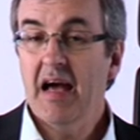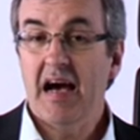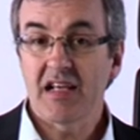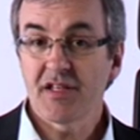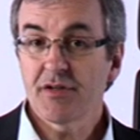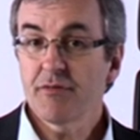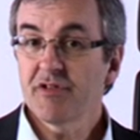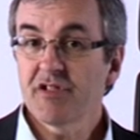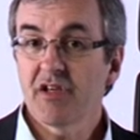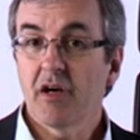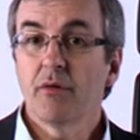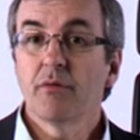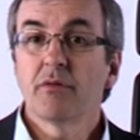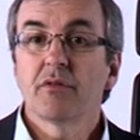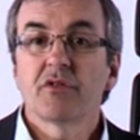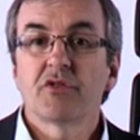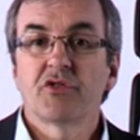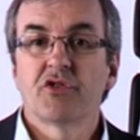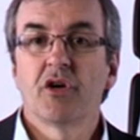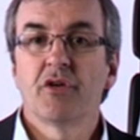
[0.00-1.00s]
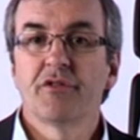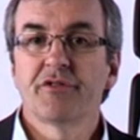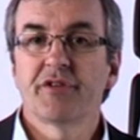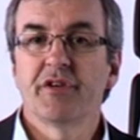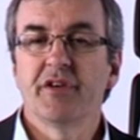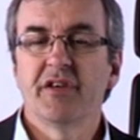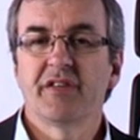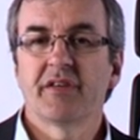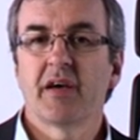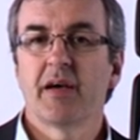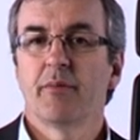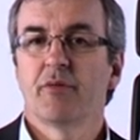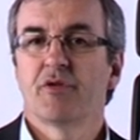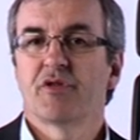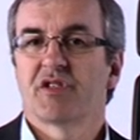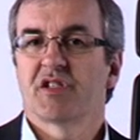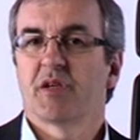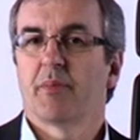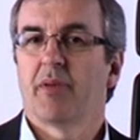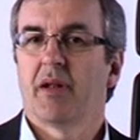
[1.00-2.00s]
As a result, Johnston is able to
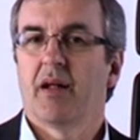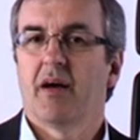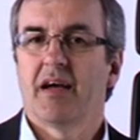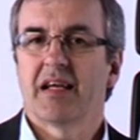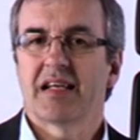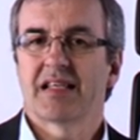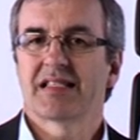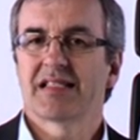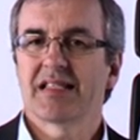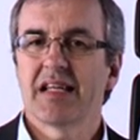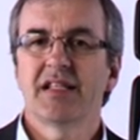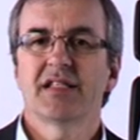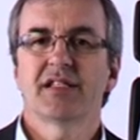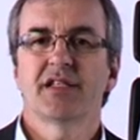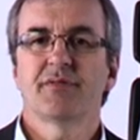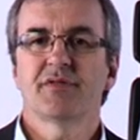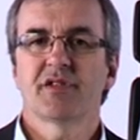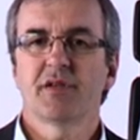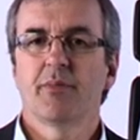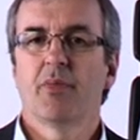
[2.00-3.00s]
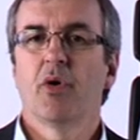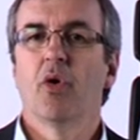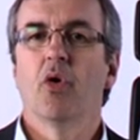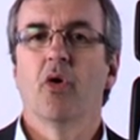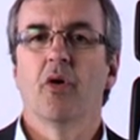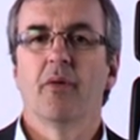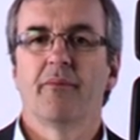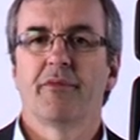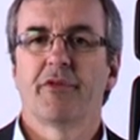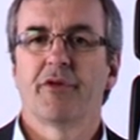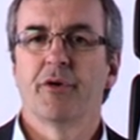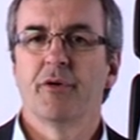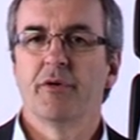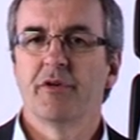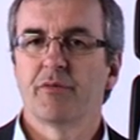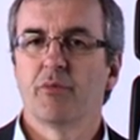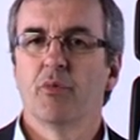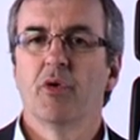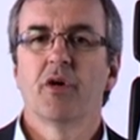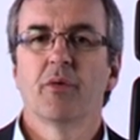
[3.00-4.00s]
supply extensive support through
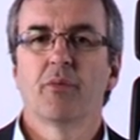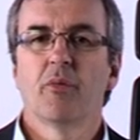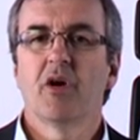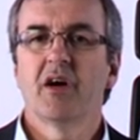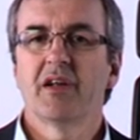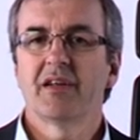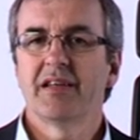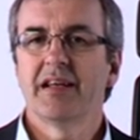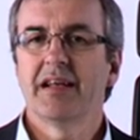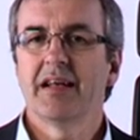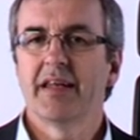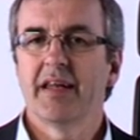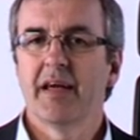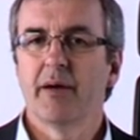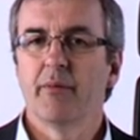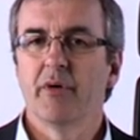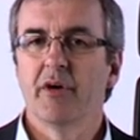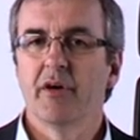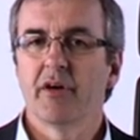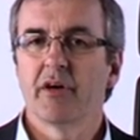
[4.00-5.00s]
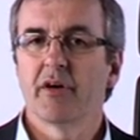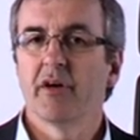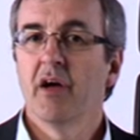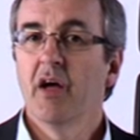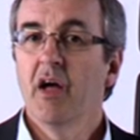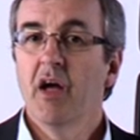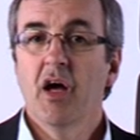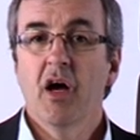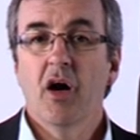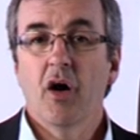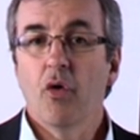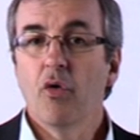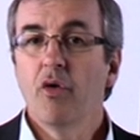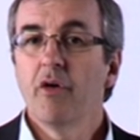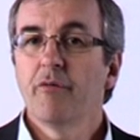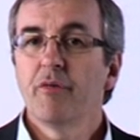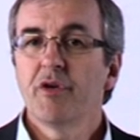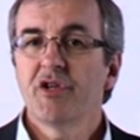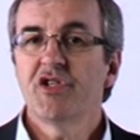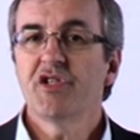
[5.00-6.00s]
its worldwide dealer network, all
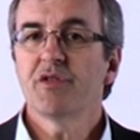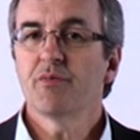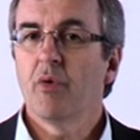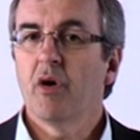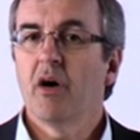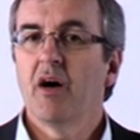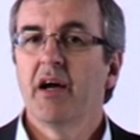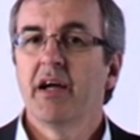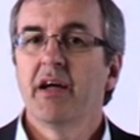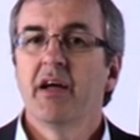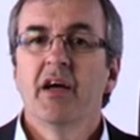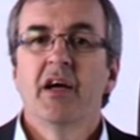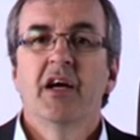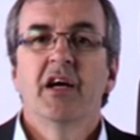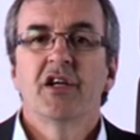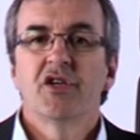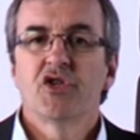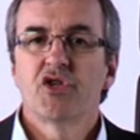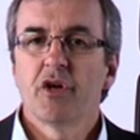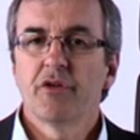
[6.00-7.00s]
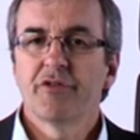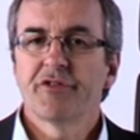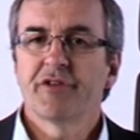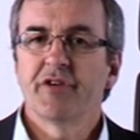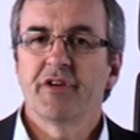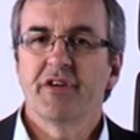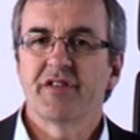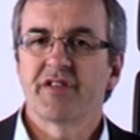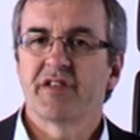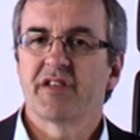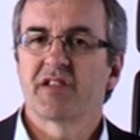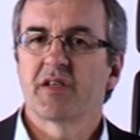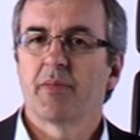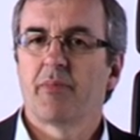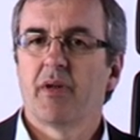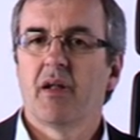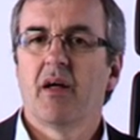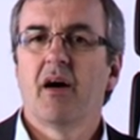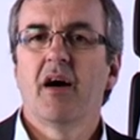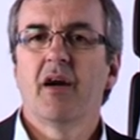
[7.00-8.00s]
of which is why Johnston is the
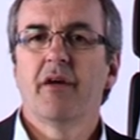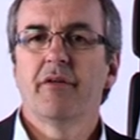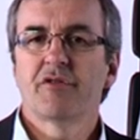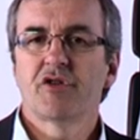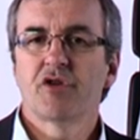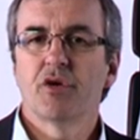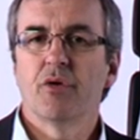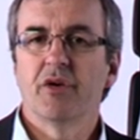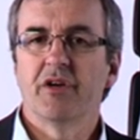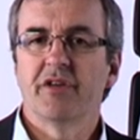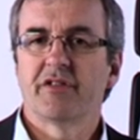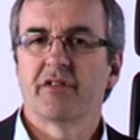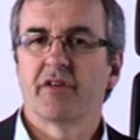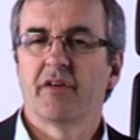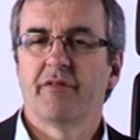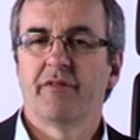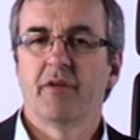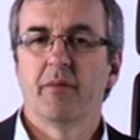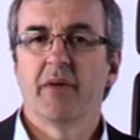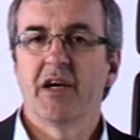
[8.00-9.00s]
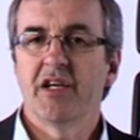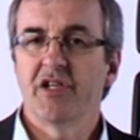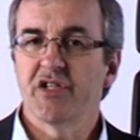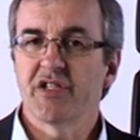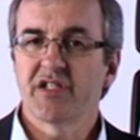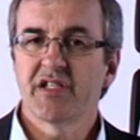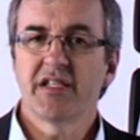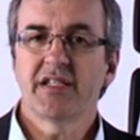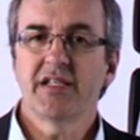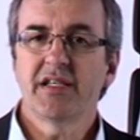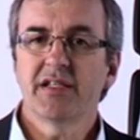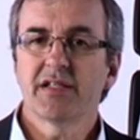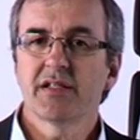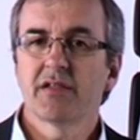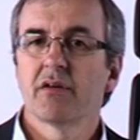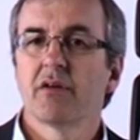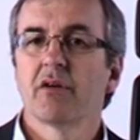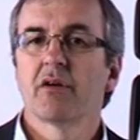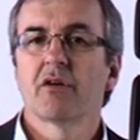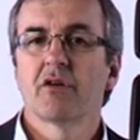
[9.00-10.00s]
supplier of choice for major cities,
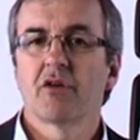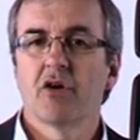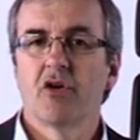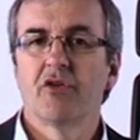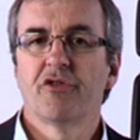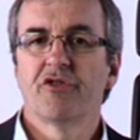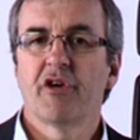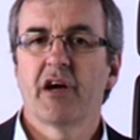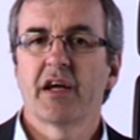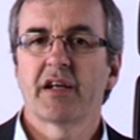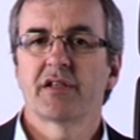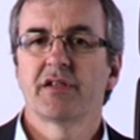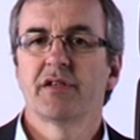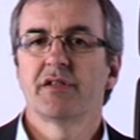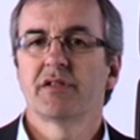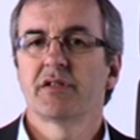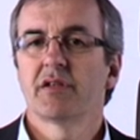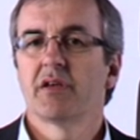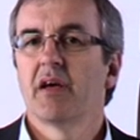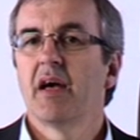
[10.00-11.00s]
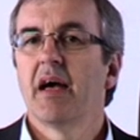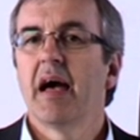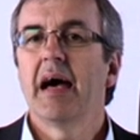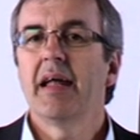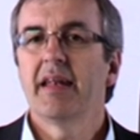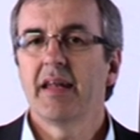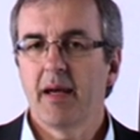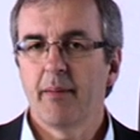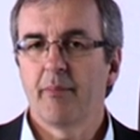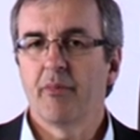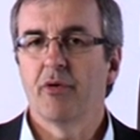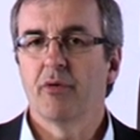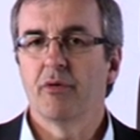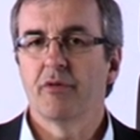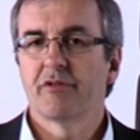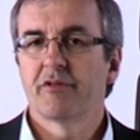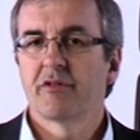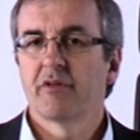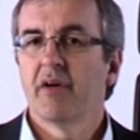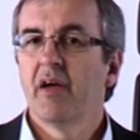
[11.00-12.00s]
contractors and
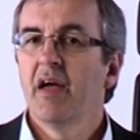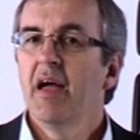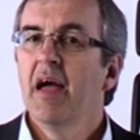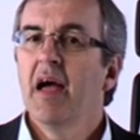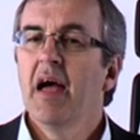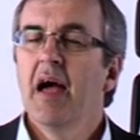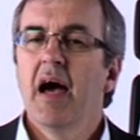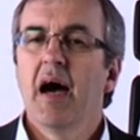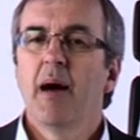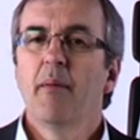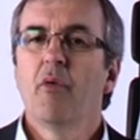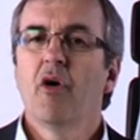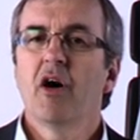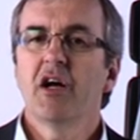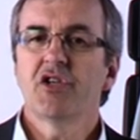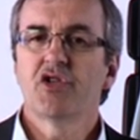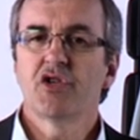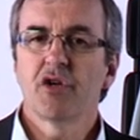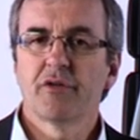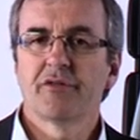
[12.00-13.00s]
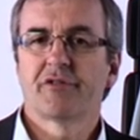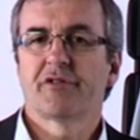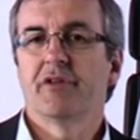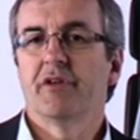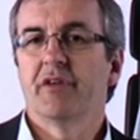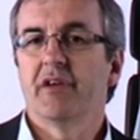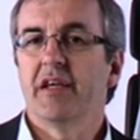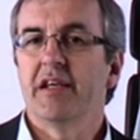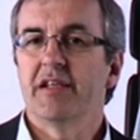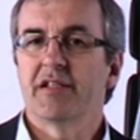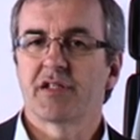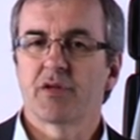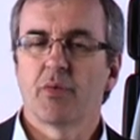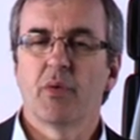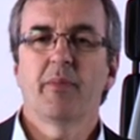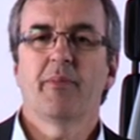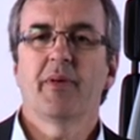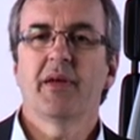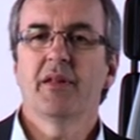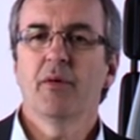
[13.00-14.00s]
airports, and why Johnston is
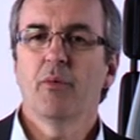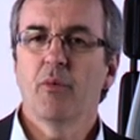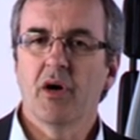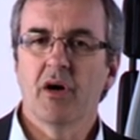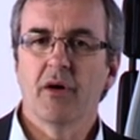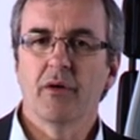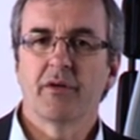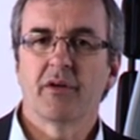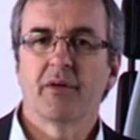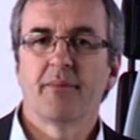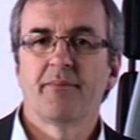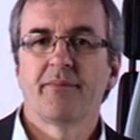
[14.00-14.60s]
sweeping the world.